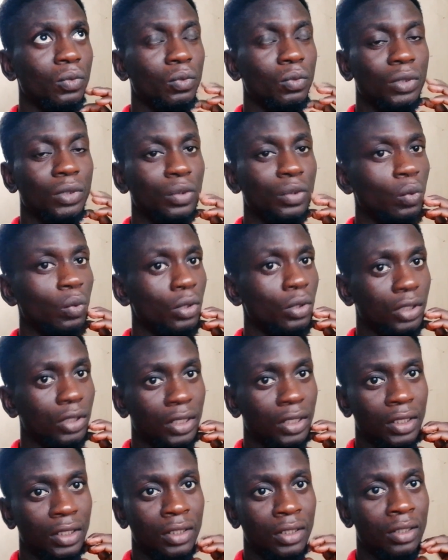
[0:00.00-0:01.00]
with worst
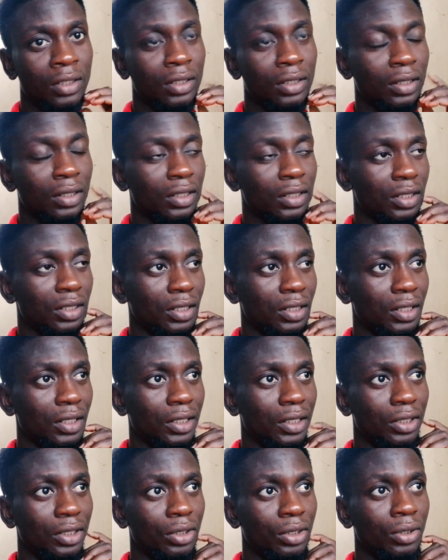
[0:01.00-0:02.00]
case
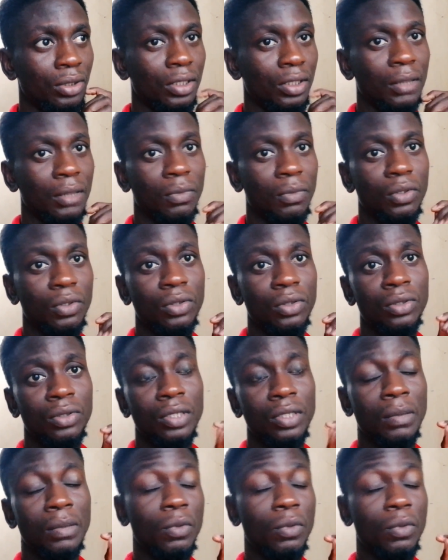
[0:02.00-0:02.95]
scenarios, I'm going